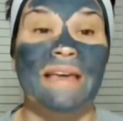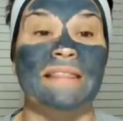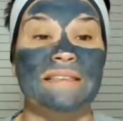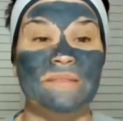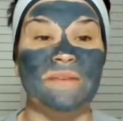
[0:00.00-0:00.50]

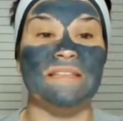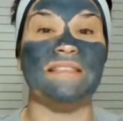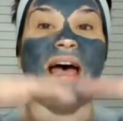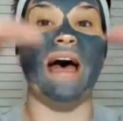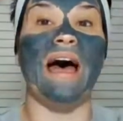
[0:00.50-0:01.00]
This means
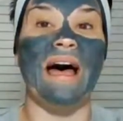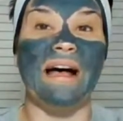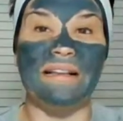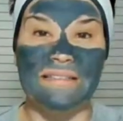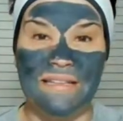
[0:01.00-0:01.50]

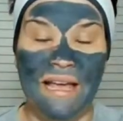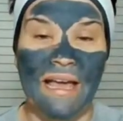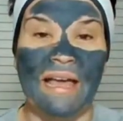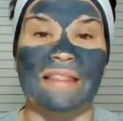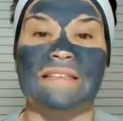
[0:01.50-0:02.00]
as
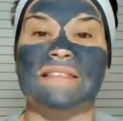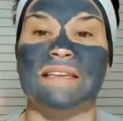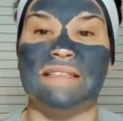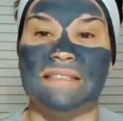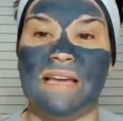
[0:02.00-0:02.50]
the
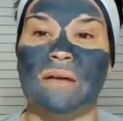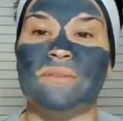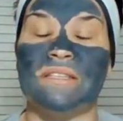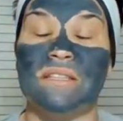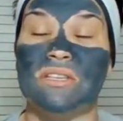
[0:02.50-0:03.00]
skin comes
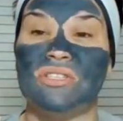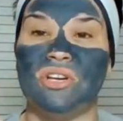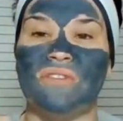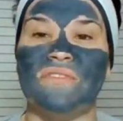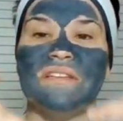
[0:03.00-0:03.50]
to the
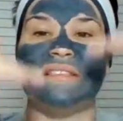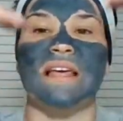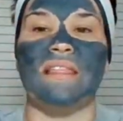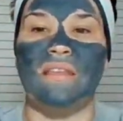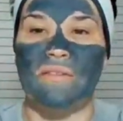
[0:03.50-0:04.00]
surface,
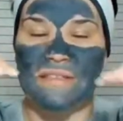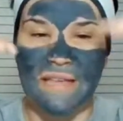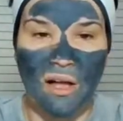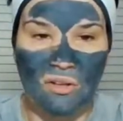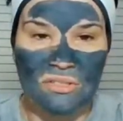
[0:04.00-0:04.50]
the
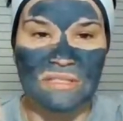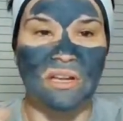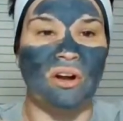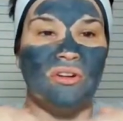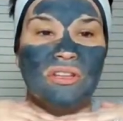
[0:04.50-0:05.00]
cells
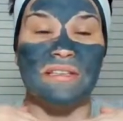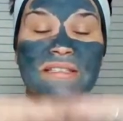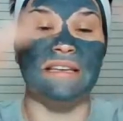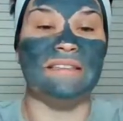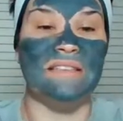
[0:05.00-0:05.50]
or the
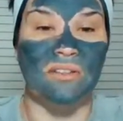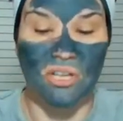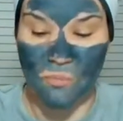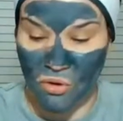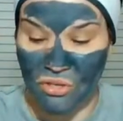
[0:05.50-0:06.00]
skin is going to
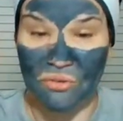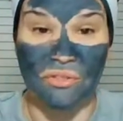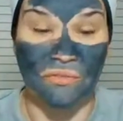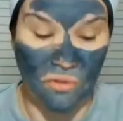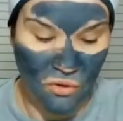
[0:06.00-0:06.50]
look more
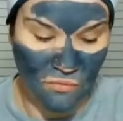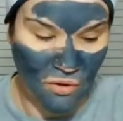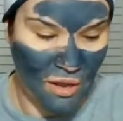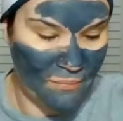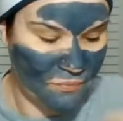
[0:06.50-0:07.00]
youthful
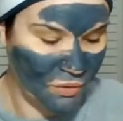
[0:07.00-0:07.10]
overall.